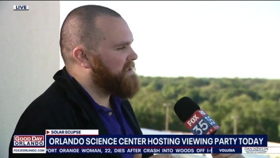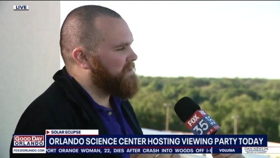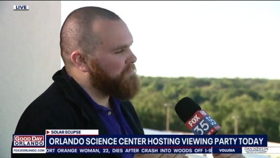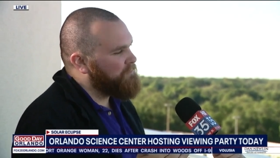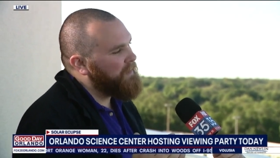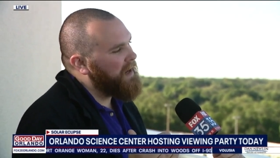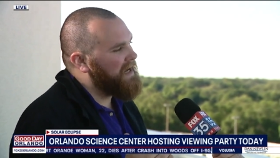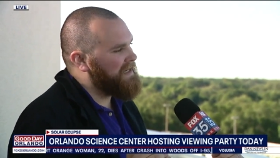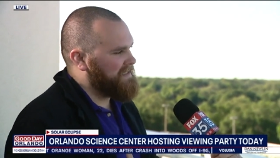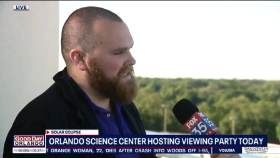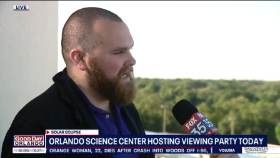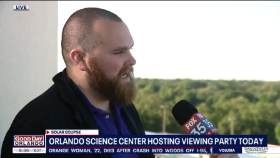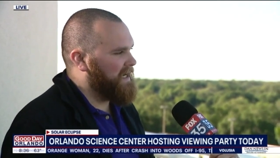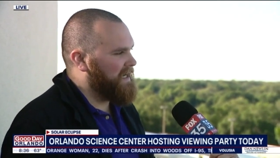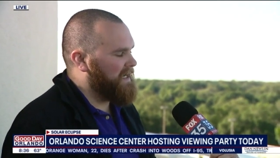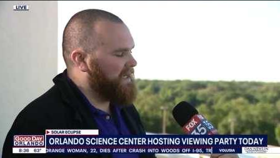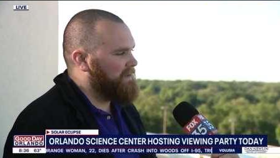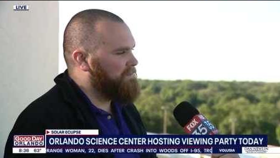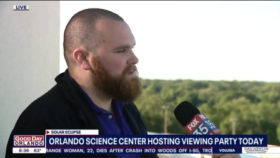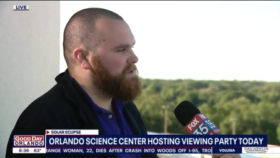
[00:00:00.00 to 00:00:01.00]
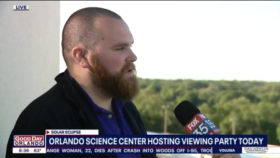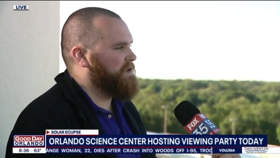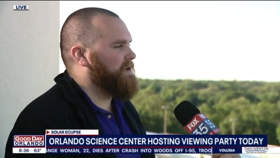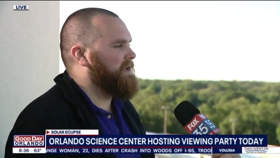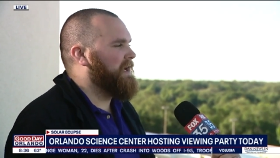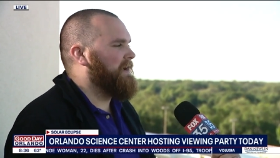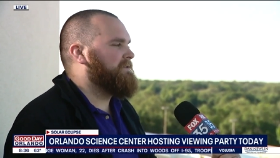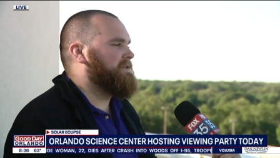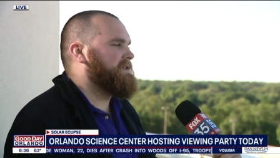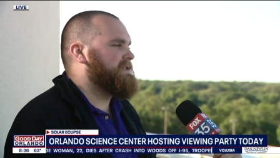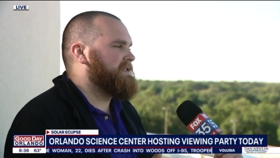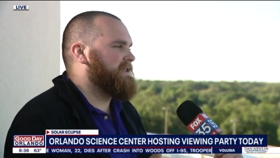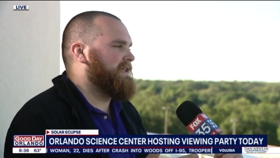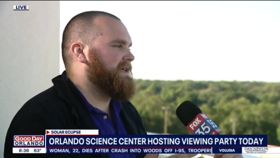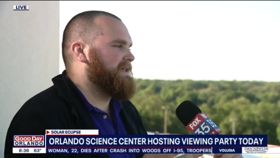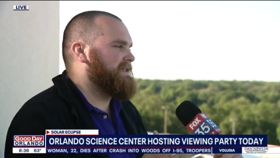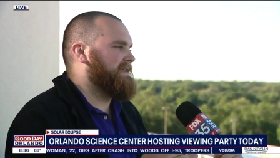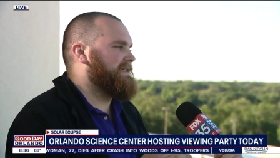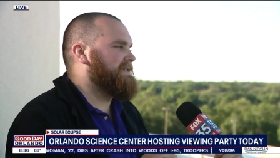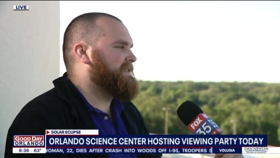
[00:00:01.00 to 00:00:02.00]
They're by time, so you're going to have to
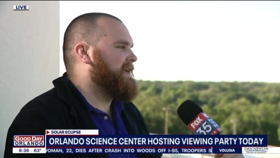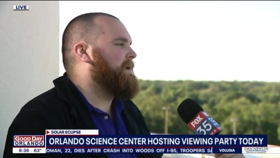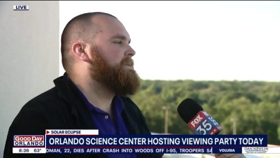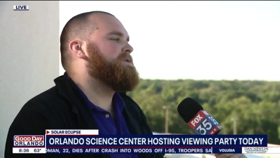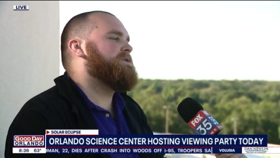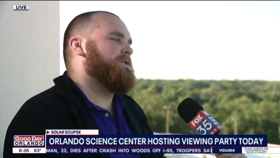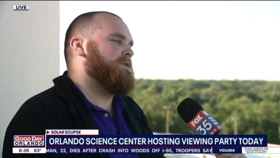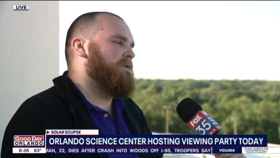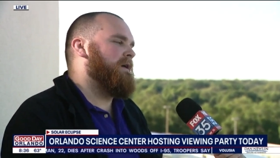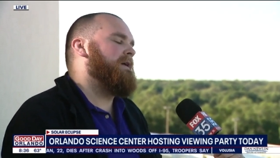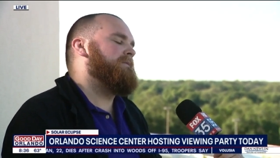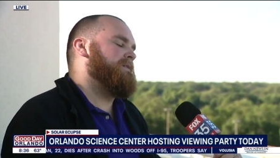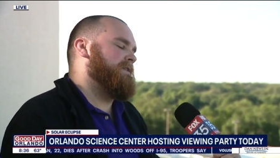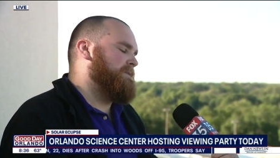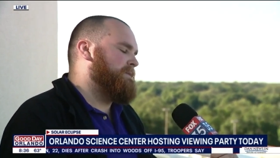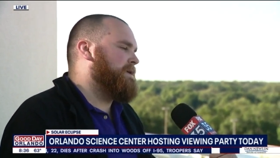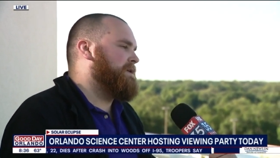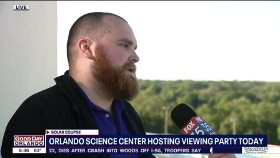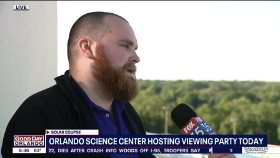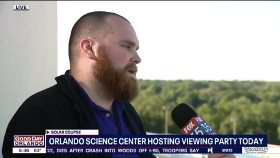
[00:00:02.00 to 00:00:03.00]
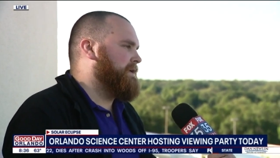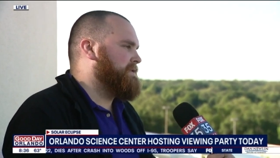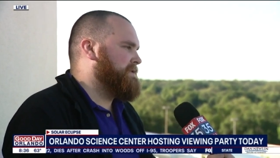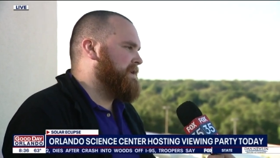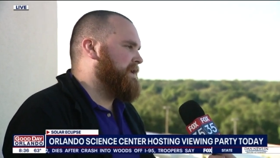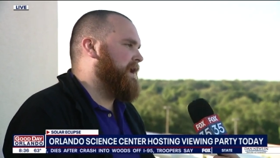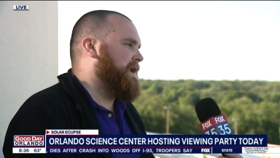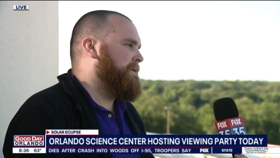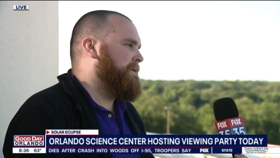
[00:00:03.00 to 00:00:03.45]
select a time to arrive in the building today.